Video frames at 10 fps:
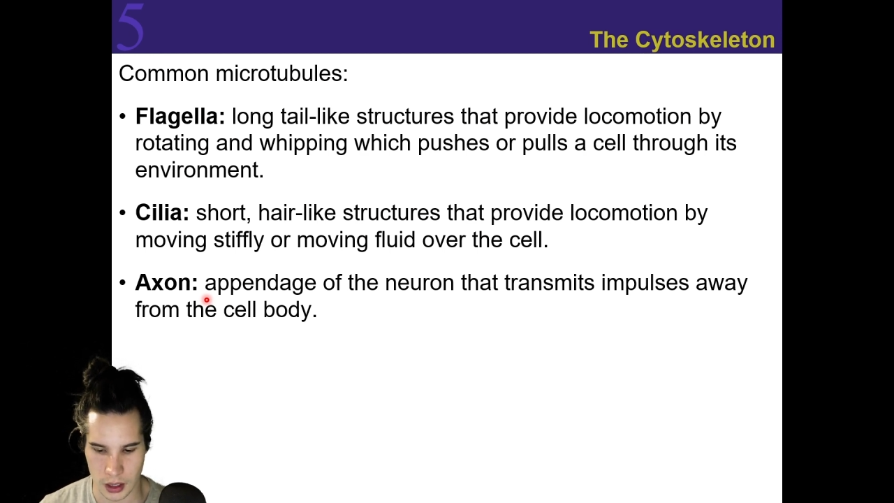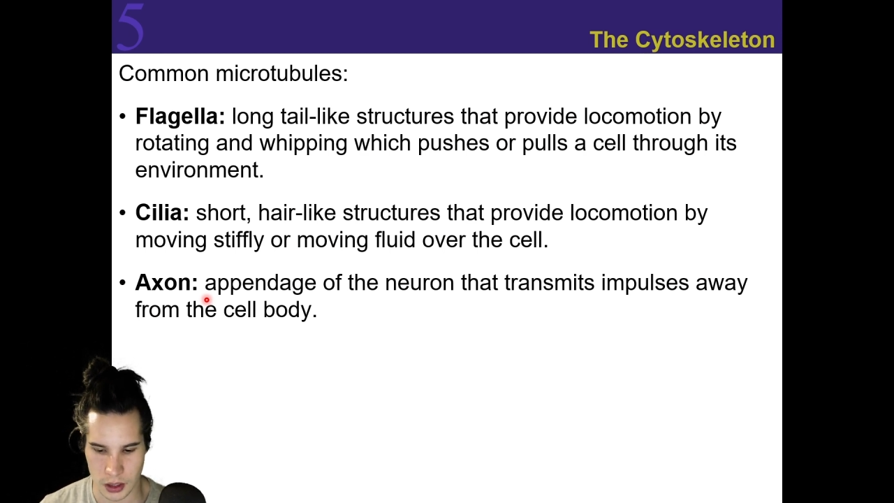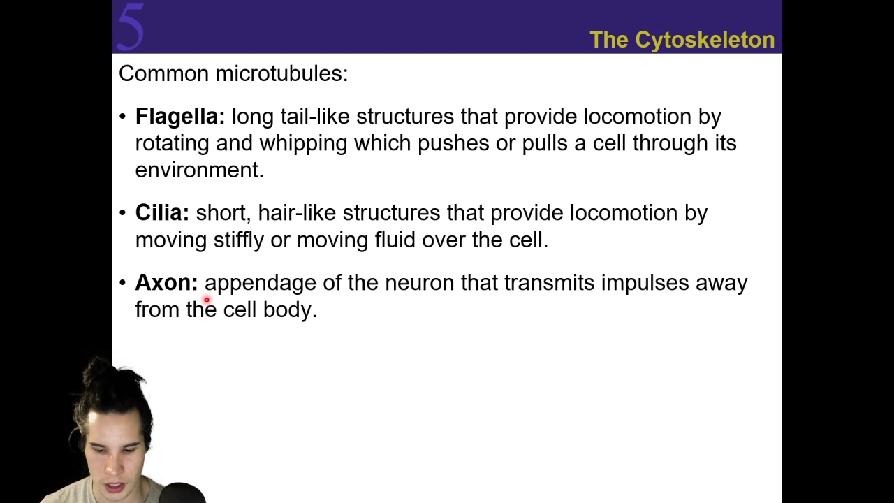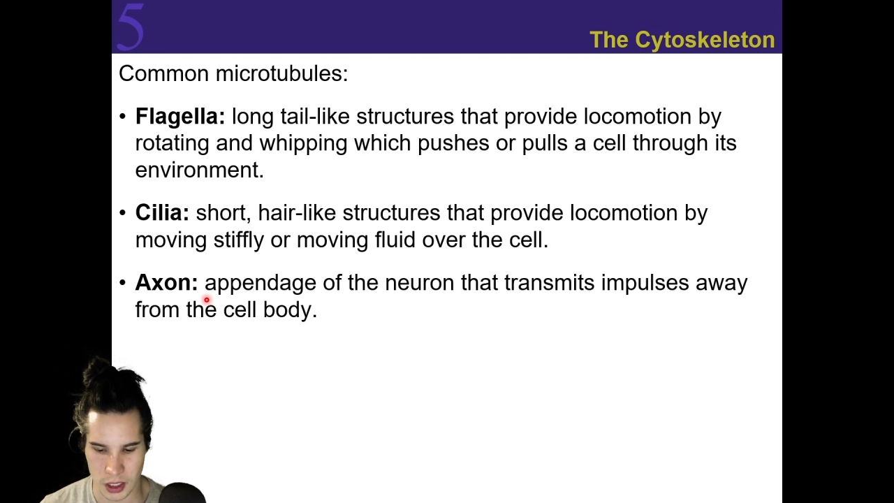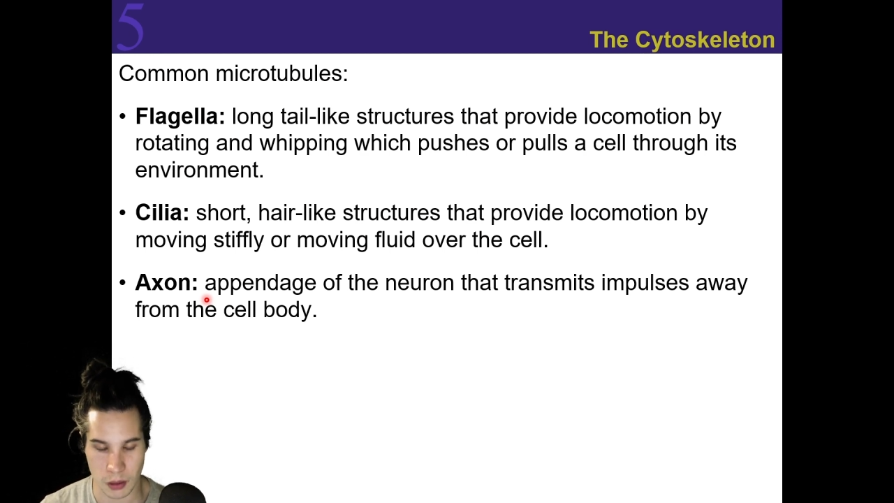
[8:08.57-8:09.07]

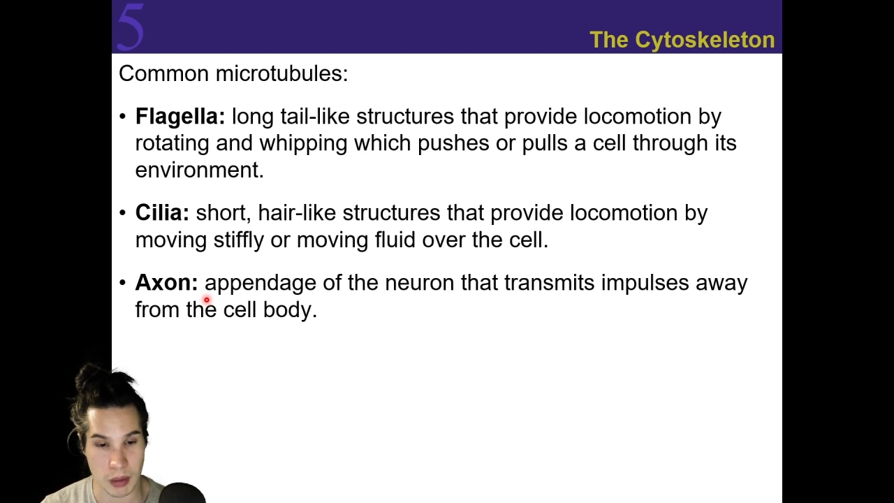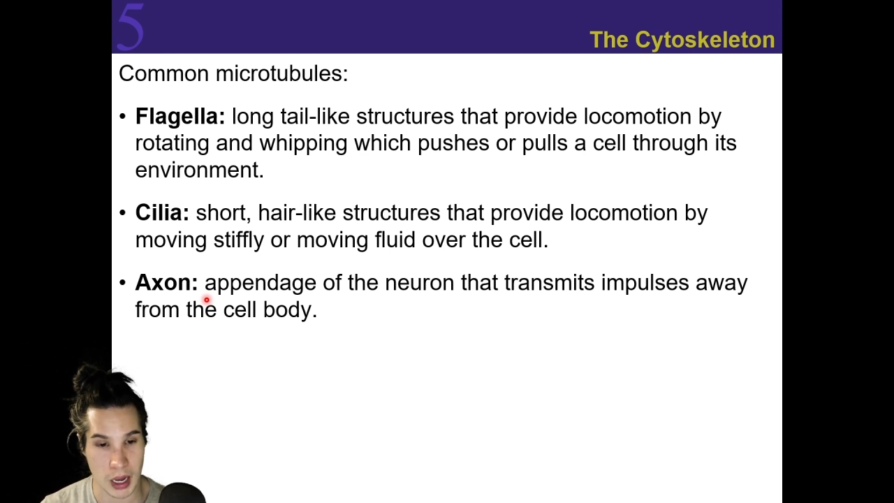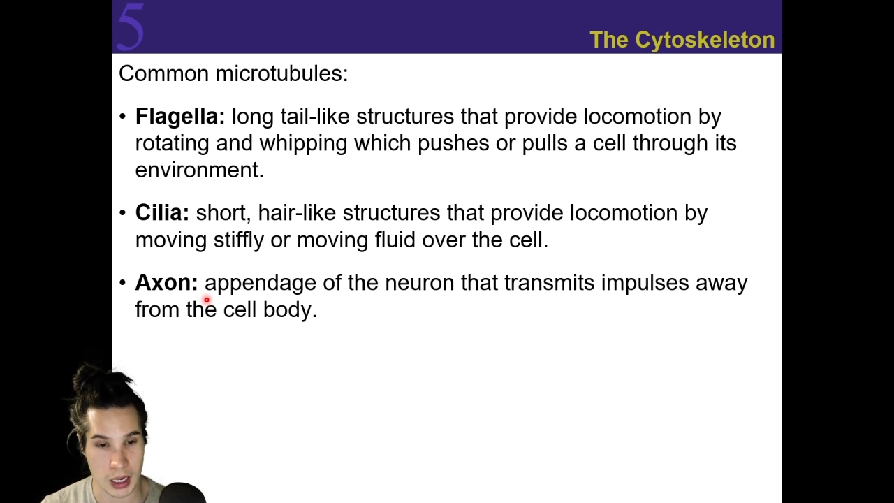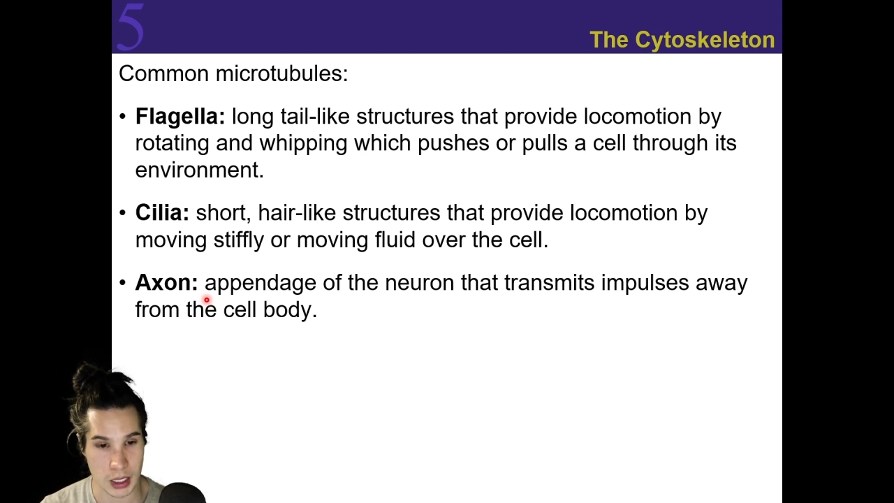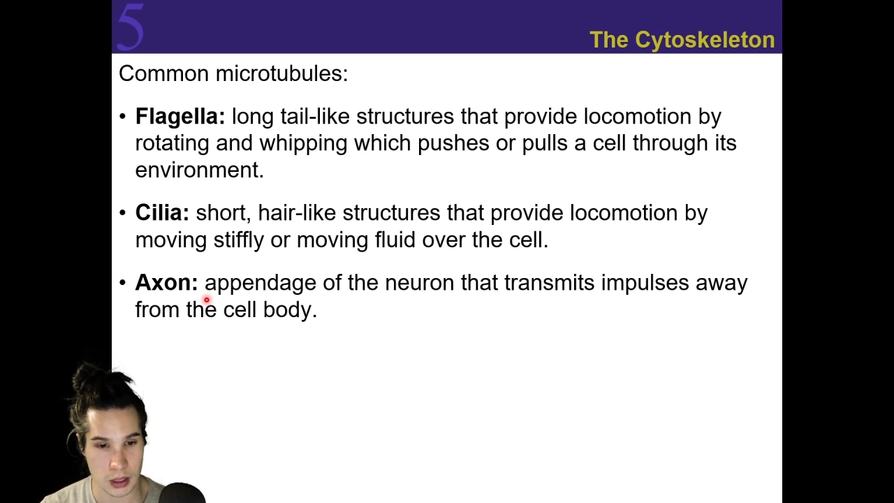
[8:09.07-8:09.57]
cell
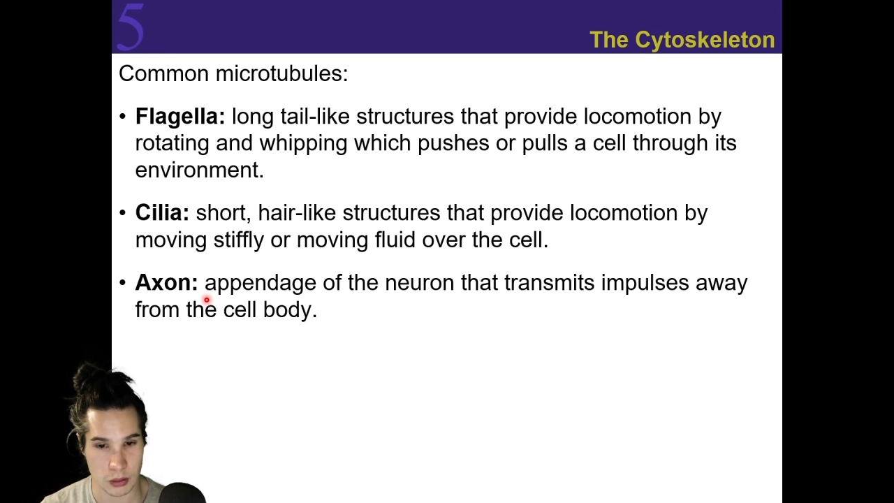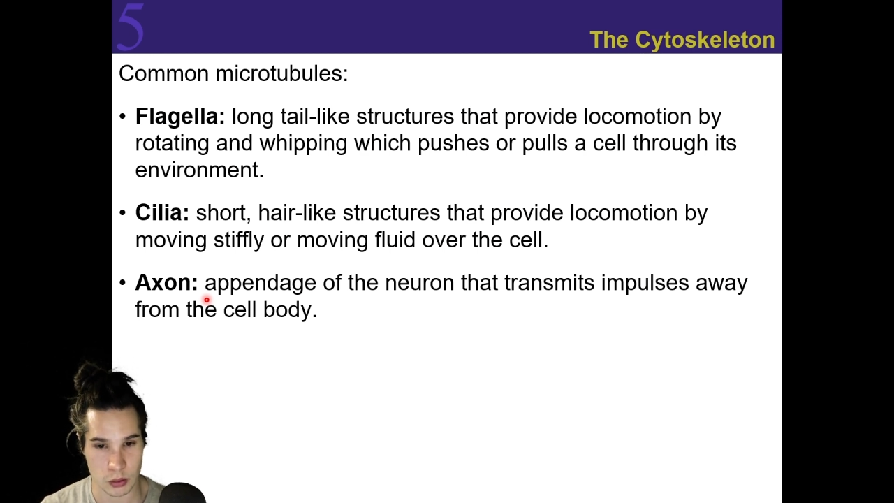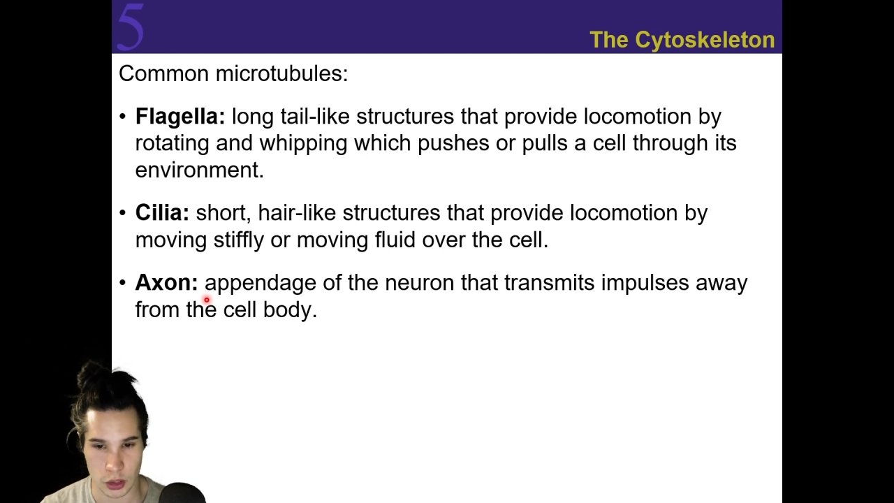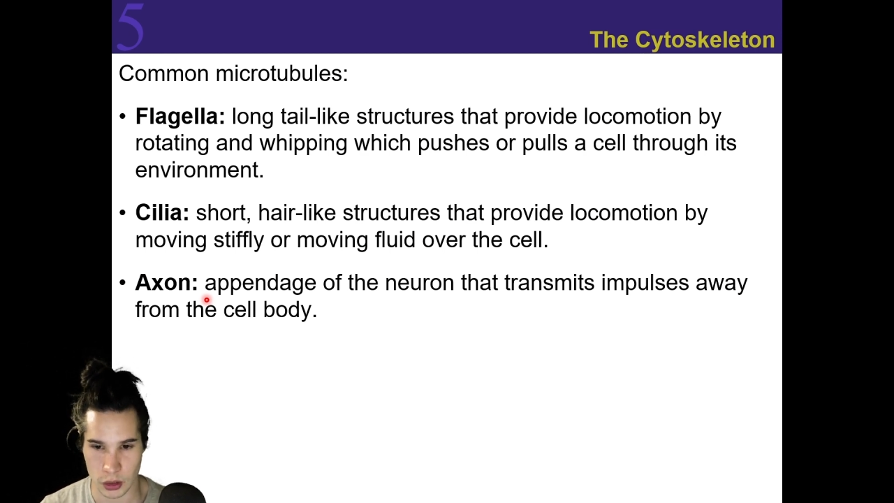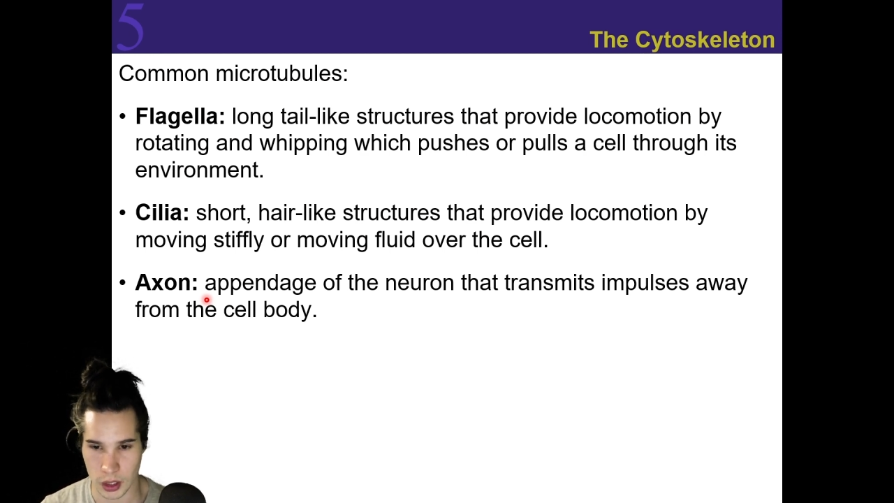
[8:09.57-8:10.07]
body to